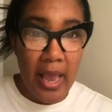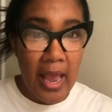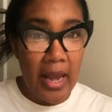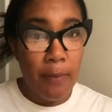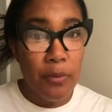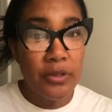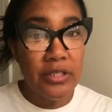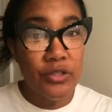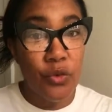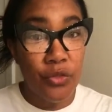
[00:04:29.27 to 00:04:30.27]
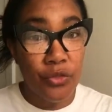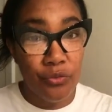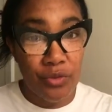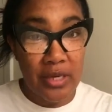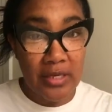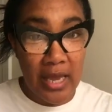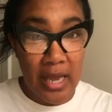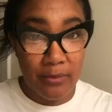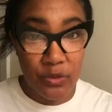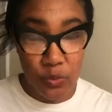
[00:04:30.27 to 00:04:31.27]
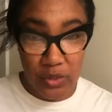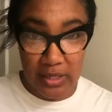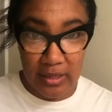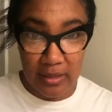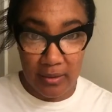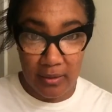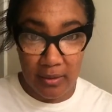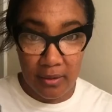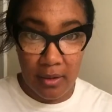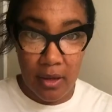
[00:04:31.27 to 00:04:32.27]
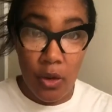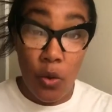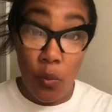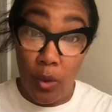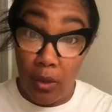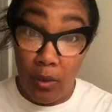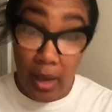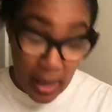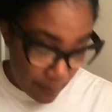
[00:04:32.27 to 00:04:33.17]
And I put this on 3 times a week. Well, I